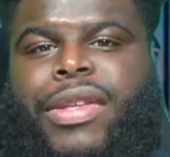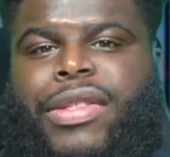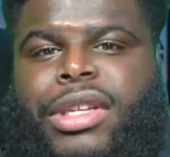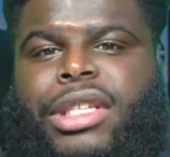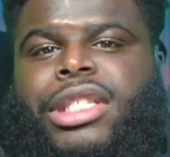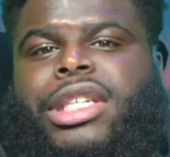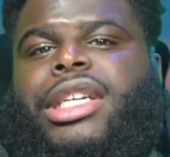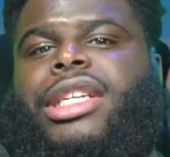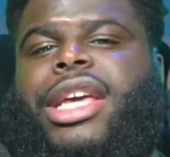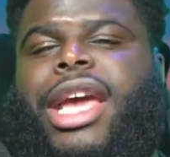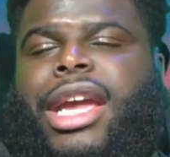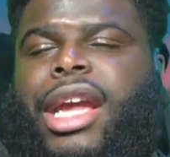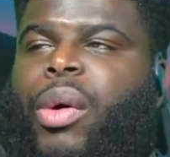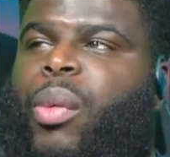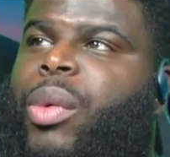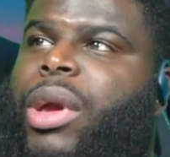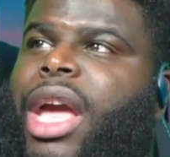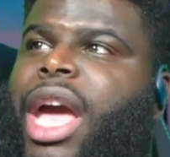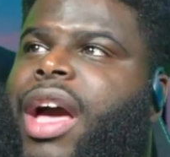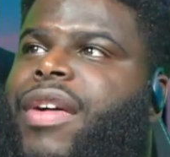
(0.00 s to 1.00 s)
the G deck and
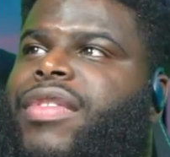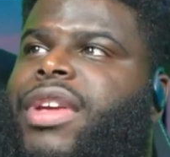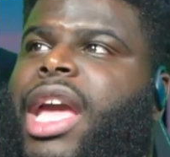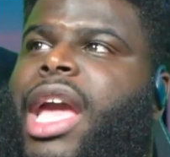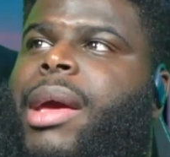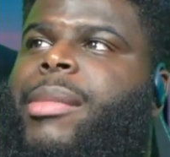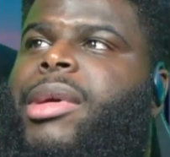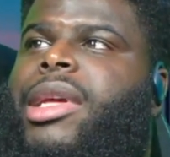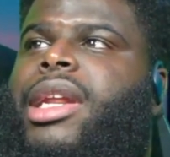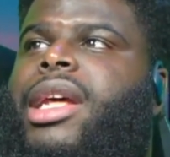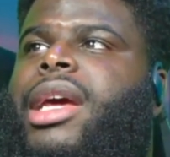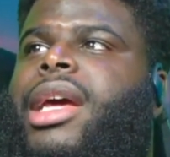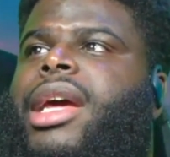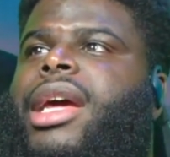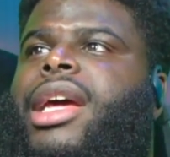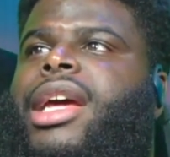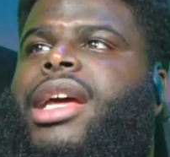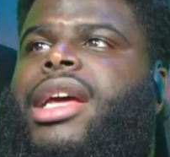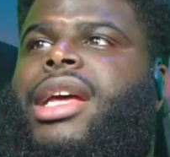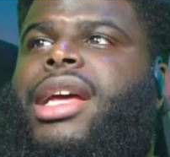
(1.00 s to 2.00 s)
we have Gambit.
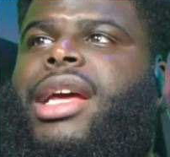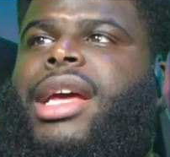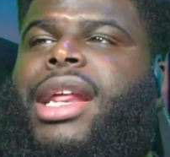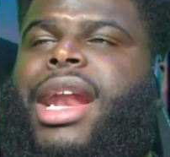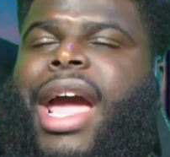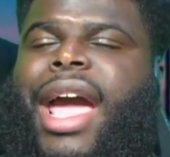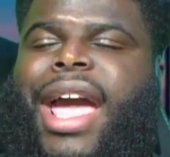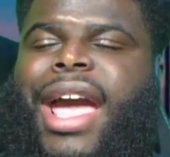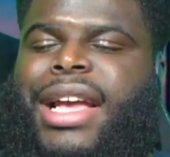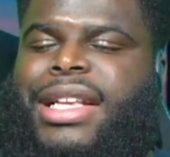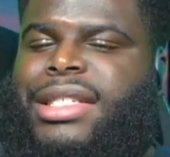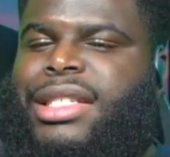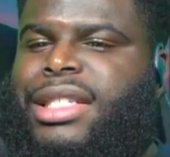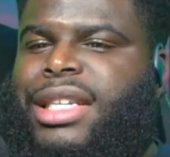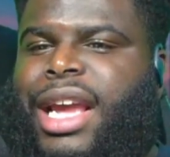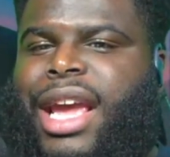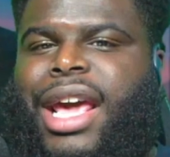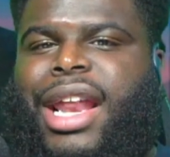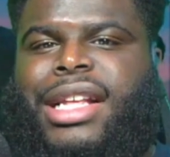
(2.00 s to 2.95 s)
And I asked Chad,